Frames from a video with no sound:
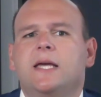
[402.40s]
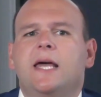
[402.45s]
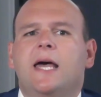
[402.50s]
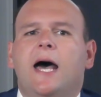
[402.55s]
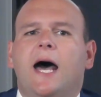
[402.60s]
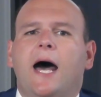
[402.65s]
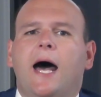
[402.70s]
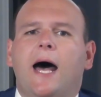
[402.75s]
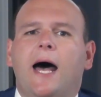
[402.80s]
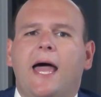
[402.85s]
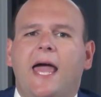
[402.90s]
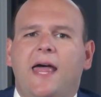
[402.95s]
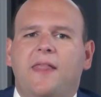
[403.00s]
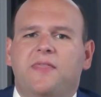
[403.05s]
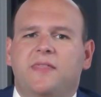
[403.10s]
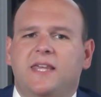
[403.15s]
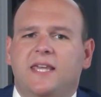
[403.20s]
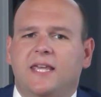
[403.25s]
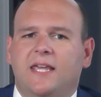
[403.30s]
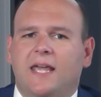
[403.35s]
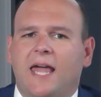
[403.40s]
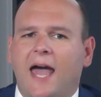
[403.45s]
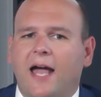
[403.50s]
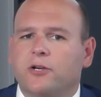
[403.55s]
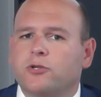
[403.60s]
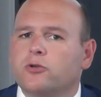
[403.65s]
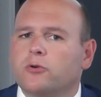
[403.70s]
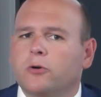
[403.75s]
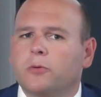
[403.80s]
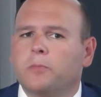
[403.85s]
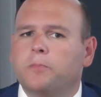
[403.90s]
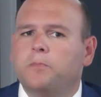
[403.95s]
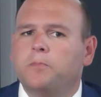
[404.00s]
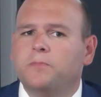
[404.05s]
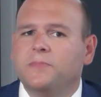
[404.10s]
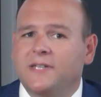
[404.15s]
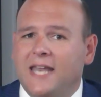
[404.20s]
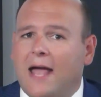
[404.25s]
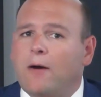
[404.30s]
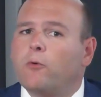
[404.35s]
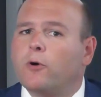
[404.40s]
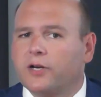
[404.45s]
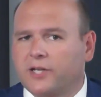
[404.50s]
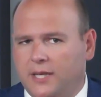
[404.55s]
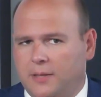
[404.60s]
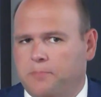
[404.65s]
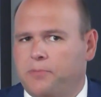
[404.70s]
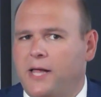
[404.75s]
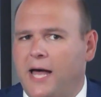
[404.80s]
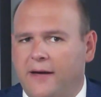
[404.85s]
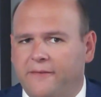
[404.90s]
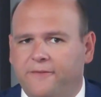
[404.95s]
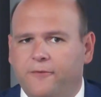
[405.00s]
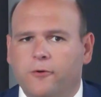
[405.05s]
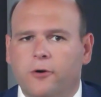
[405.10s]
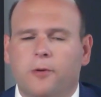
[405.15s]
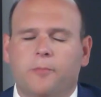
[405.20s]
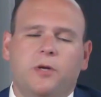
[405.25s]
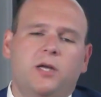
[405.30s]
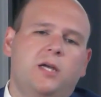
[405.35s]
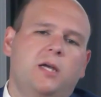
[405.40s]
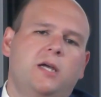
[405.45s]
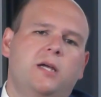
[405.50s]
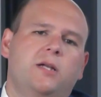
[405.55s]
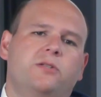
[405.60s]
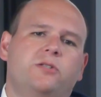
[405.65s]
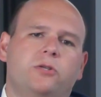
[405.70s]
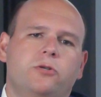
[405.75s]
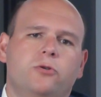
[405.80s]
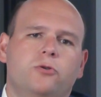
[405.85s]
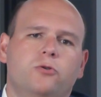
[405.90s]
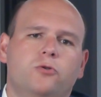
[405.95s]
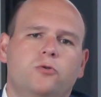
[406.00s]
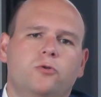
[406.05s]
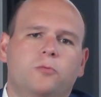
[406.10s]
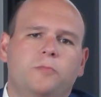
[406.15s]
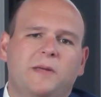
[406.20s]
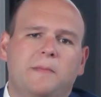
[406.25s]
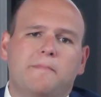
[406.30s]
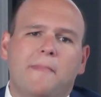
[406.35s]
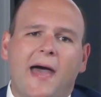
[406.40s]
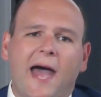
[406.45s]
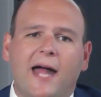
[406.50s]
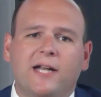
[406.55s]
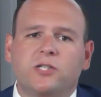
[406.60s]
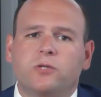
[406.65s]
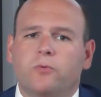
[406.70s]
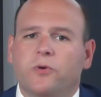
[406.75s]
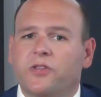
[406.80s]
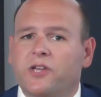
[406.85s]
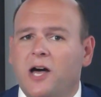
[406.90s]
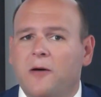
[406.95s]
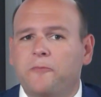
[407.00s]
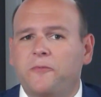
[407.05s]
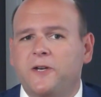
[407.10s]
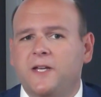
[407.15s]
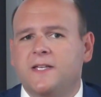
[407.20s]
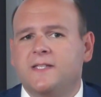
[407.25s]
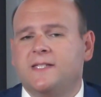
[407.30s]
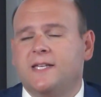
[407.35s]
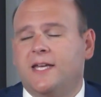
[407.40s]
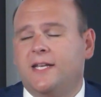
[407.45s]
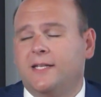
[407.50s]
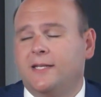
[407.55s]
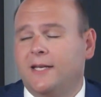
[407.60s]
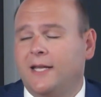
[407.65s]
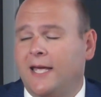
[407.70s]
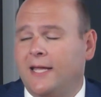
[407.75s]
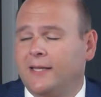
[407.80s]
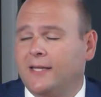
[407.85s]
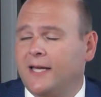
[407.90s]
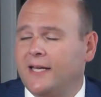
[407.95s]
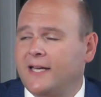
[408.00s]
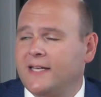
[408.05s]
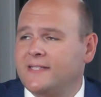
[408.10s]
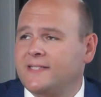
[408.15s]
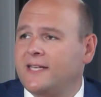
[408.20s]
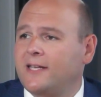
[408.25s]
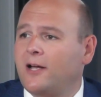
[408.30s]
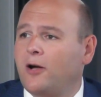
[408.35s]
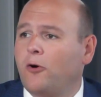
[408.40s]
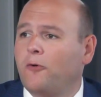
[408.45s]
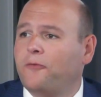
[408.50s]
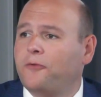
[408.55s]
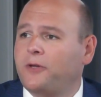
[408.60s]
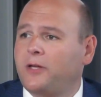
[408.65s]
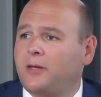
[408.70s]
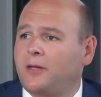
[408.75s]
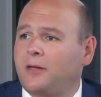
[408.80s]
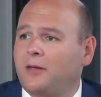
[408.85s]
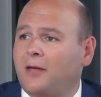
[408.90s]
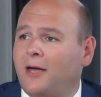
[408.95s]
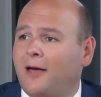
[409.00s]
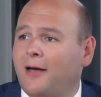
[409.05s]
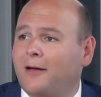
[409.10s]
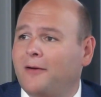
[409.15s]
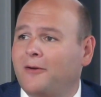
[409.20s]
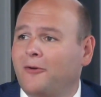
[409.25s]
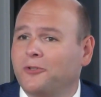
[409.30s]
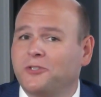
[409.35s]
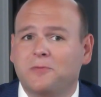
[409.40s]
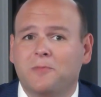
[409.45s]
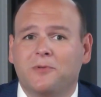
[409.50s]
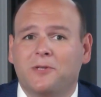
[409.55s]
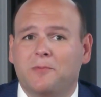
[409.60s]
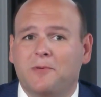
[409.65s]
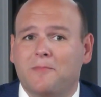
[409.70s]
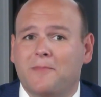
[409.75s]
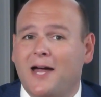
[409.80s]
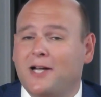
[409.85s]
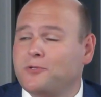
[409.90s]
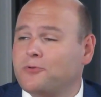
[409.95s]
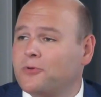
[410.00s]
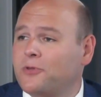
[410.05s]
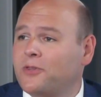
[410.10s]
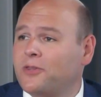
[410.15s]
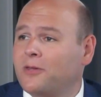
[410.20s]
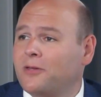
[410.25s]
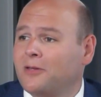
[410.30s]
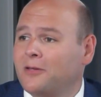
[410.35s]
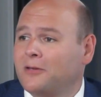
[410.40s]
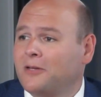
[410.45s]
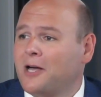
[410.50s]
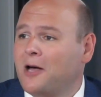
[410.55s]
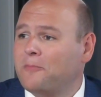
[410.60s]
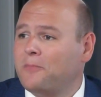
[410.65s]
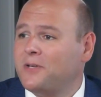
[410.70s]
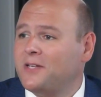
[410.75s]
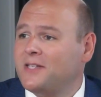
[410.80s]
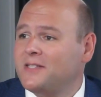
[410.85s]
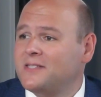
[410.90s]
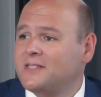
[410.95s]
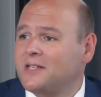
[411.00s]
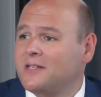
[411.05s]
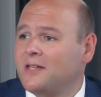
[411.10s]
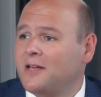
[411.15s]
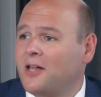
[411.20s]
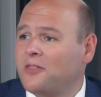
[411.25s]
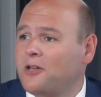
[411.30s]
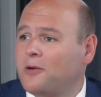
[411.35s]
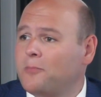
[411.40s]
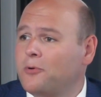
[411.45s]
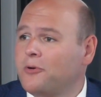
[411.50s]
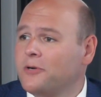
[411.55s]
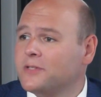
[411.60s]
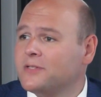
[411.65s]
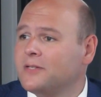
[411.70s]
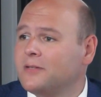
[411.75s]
and the actual networking platform to be matched with companies and like I said, hopefully ultimately be matched with companies on their boards.